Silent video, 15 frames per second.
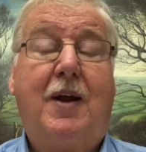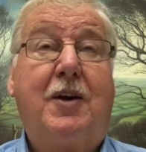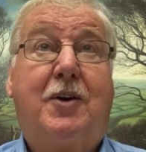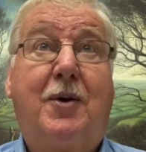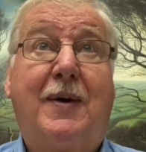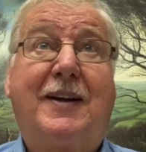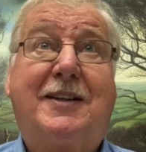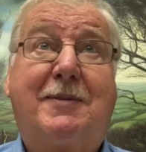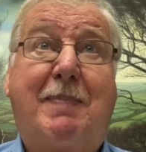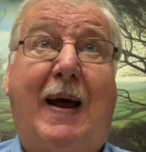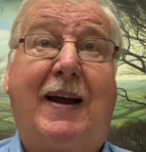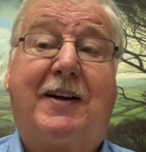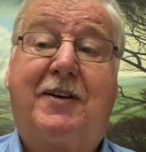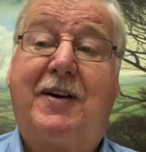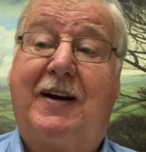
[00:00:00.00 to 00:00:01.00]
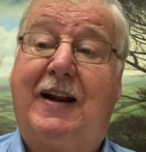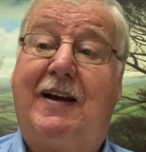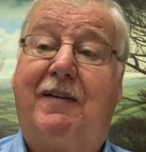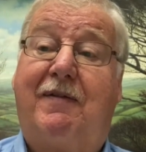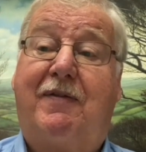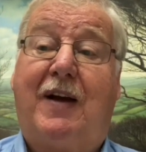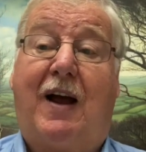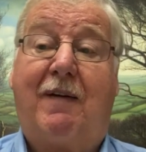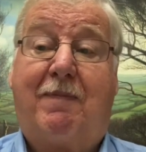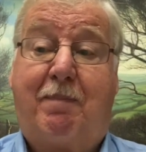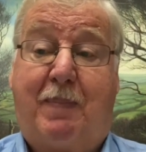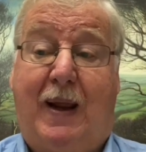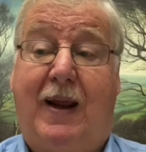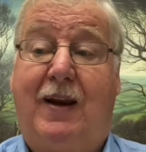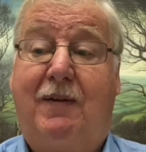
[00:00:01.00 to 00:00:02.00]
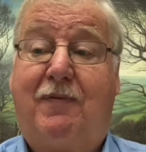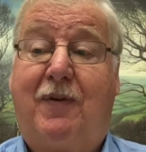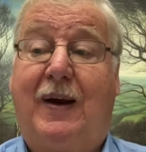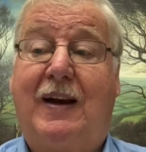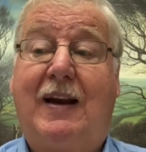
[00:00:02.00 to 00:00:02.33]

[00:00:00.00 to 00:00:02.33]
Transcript: To expect to live a pain free